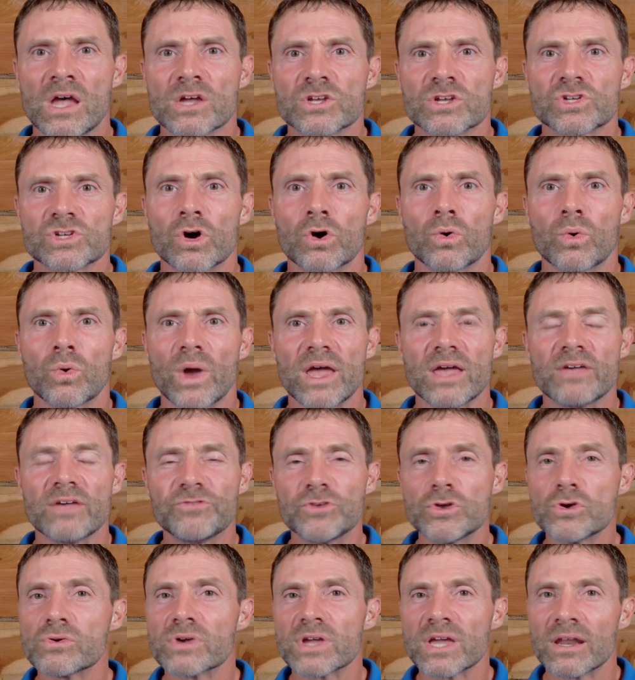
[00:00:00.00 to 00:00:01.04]
So if
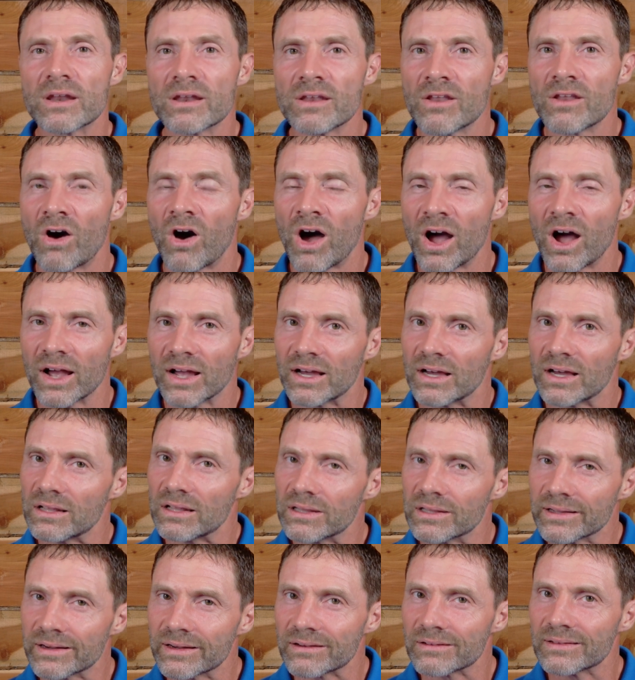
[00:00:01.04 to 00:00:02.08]
you cannot
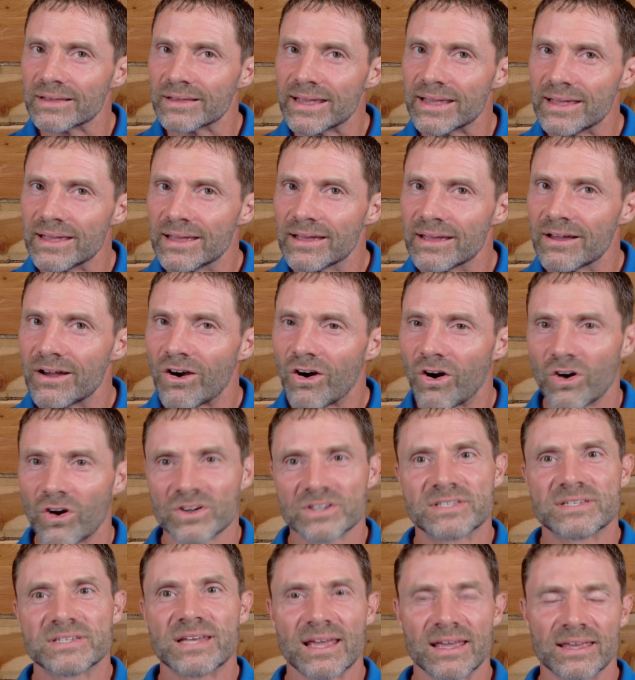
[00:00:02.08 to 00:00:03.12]
clearly
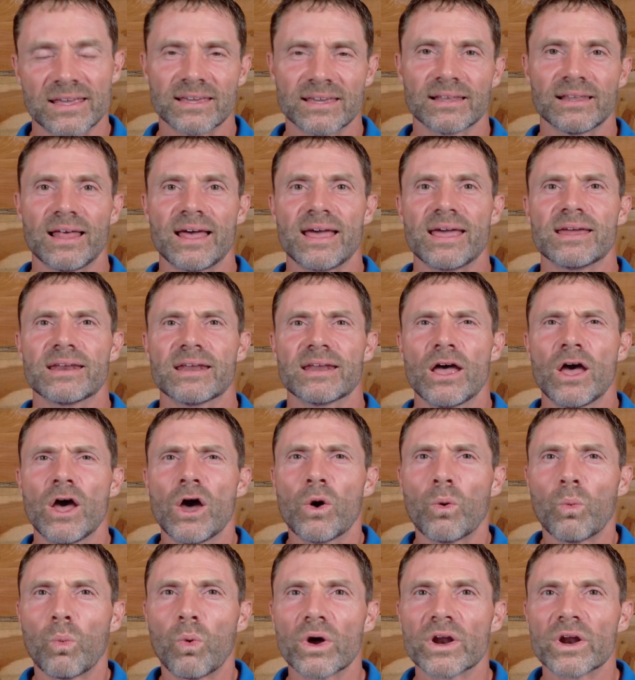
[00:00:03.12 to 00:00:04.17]
articulate
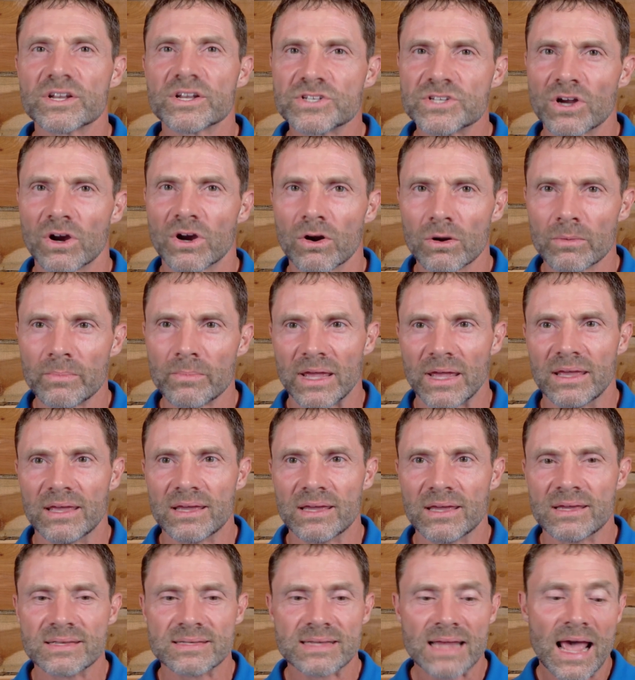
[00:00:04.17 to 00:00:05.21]
what a term
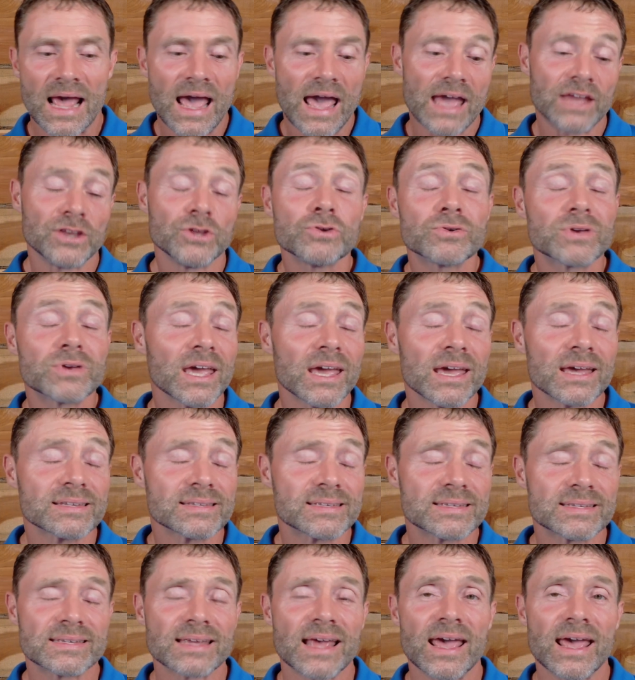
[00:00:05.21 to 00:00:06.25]
is, and you can't
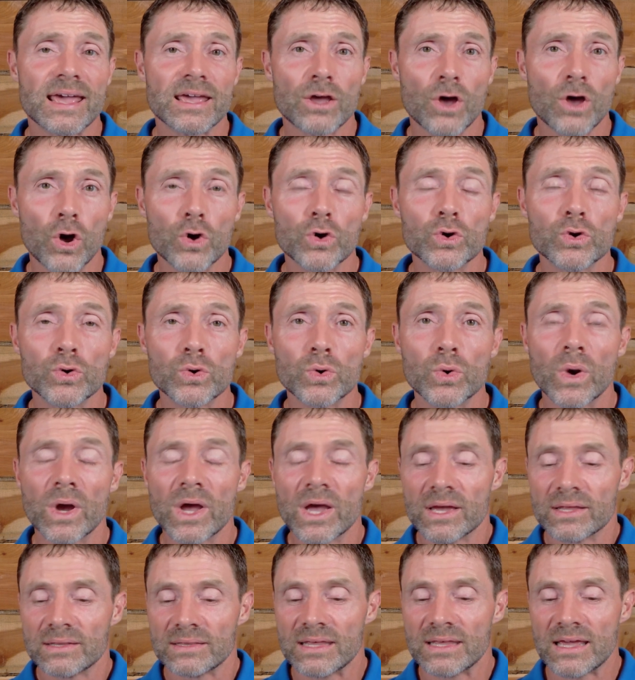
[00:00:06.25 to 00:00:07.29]
say who
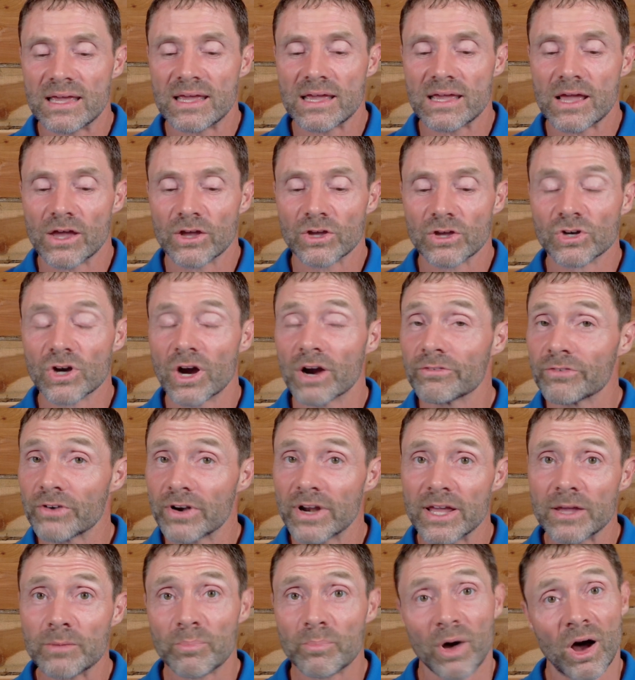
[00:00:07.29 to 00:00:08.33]
the
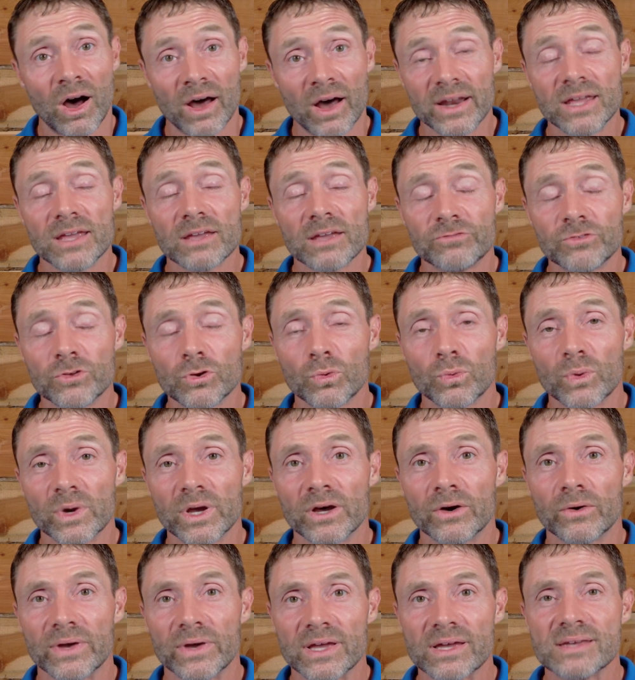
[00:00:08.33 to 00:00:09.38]
governing body, if you
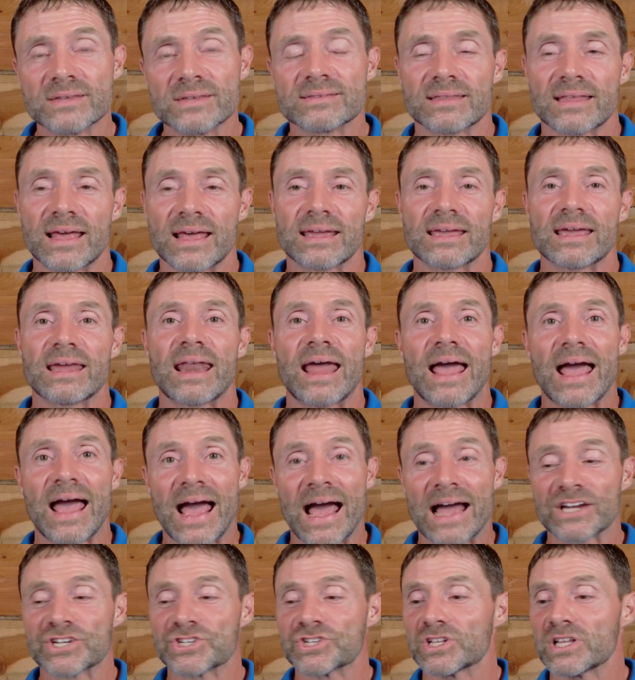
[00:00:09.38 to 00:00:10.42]
will, is that can
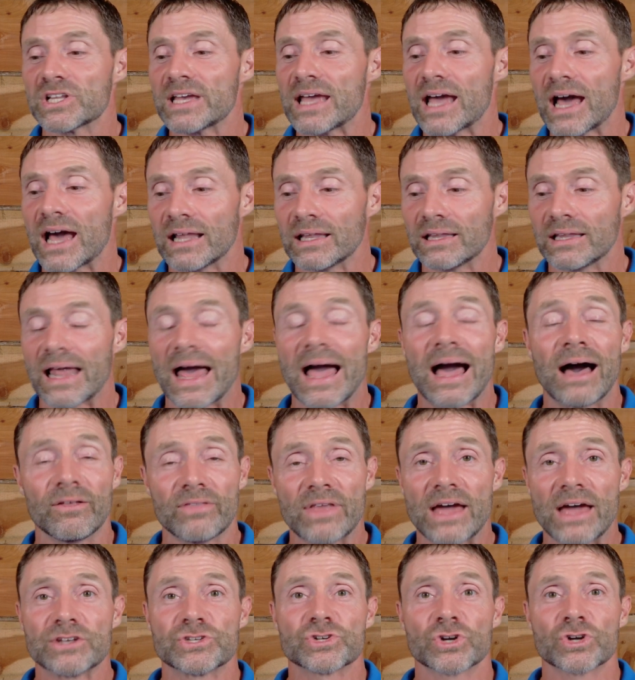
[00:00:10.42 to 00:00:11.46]
actually allow
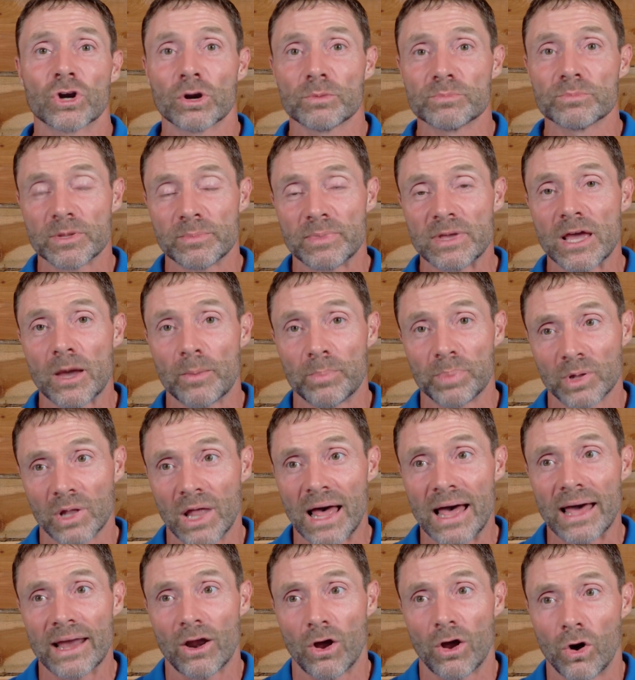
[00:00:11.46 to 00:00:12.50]
that term to be
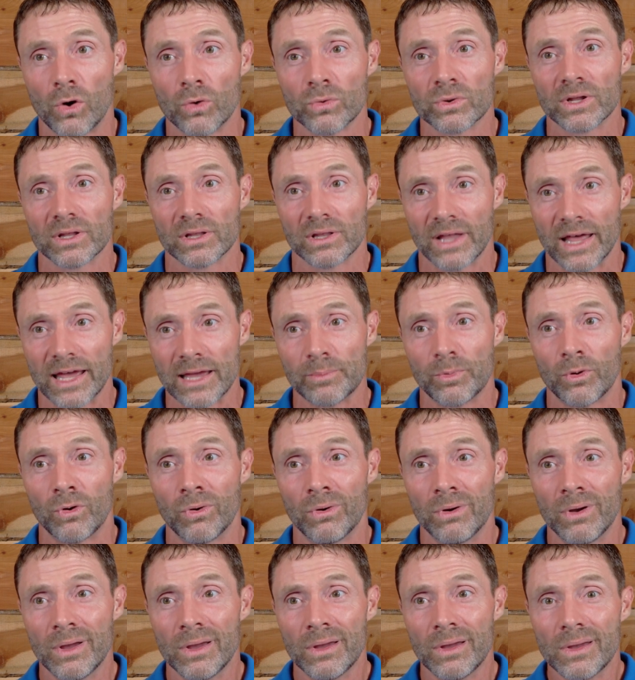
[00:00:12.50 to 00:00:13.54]
applied on a
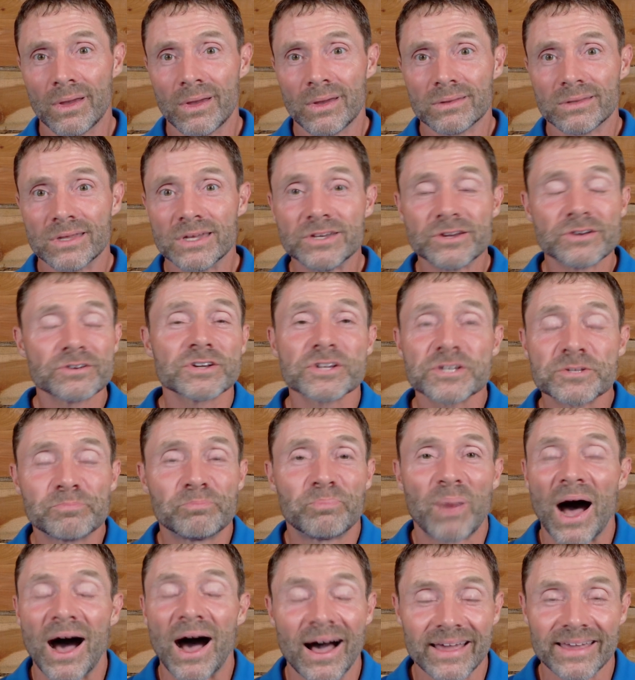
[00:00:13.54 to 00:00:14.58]
label, then you're just
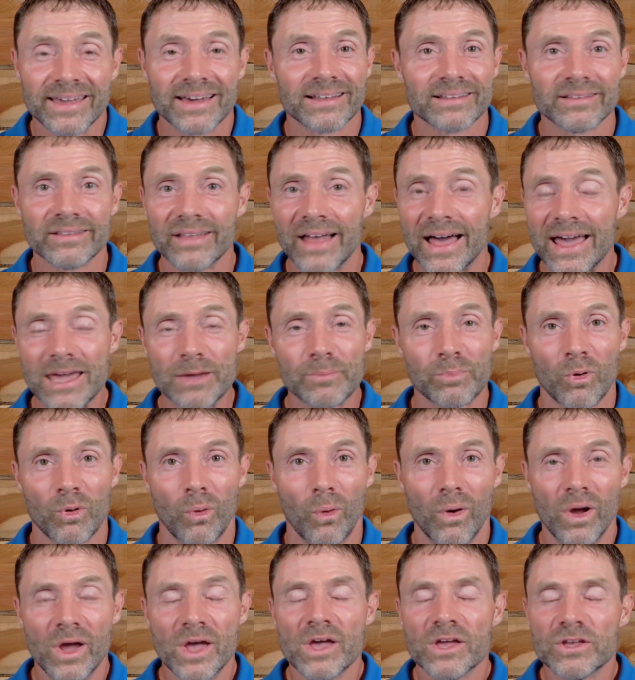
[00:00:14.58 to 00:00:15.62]
buying a
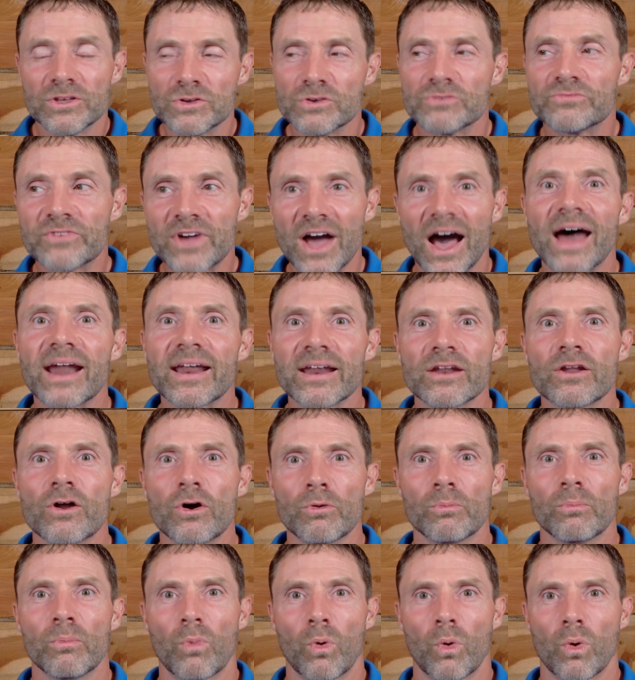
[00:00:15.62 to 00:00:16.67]
label. You've got to
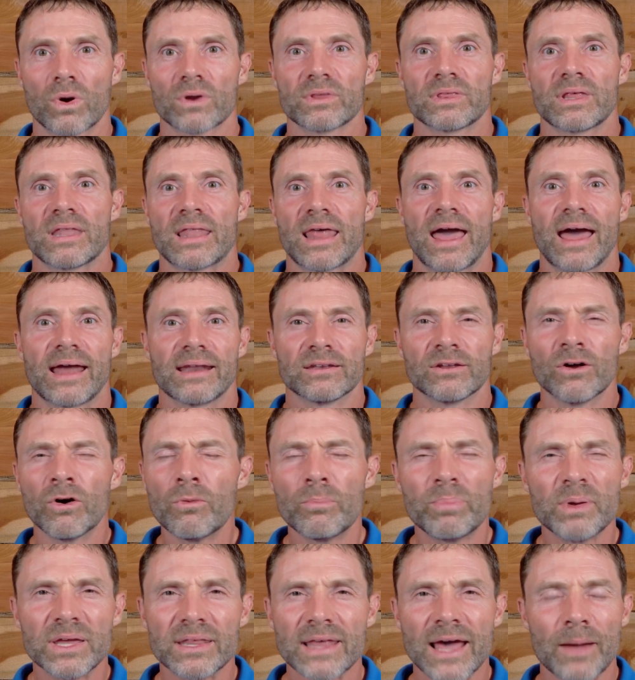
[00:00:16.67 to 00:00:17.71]
know more than that.
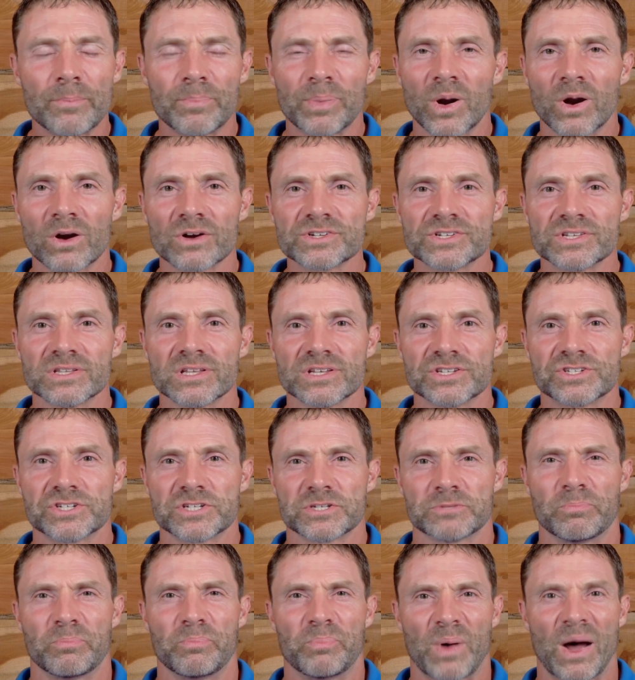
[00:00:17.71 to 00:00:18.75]
Don't be that person that's
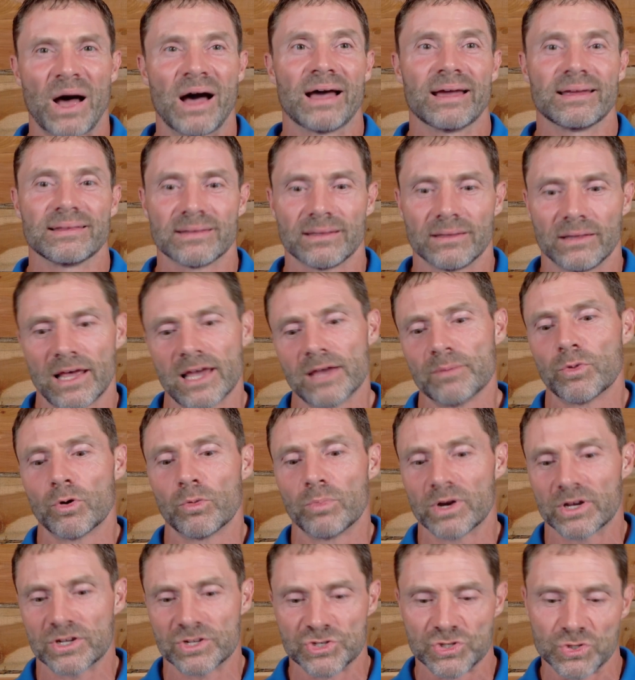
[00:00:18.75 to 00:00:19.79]
just buying the label
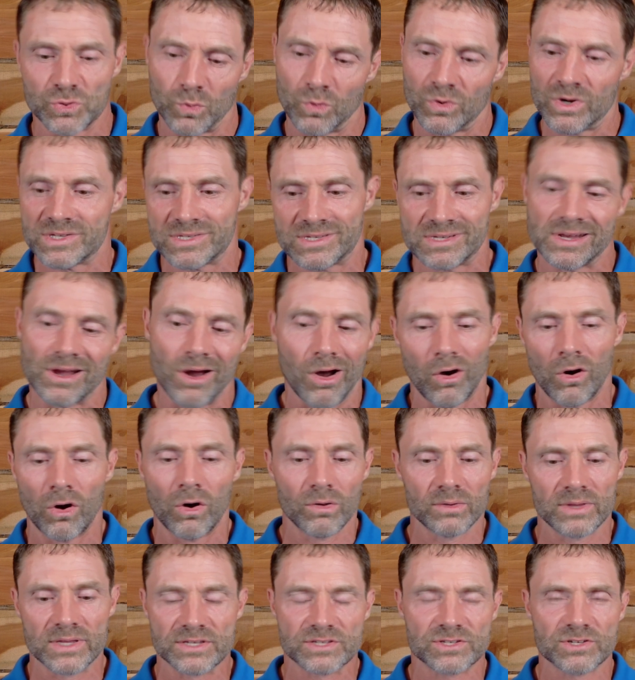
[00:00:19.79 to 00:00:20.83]
because you want to see
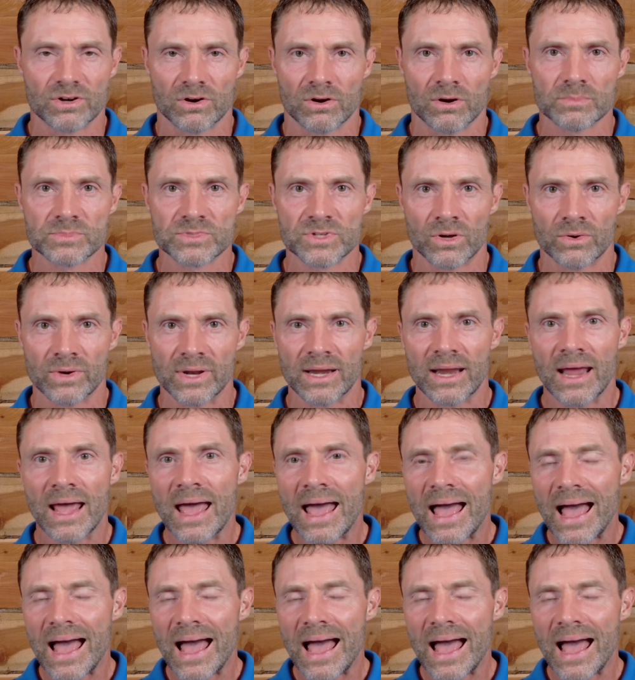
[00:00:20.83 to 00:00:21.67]
all these terms on it.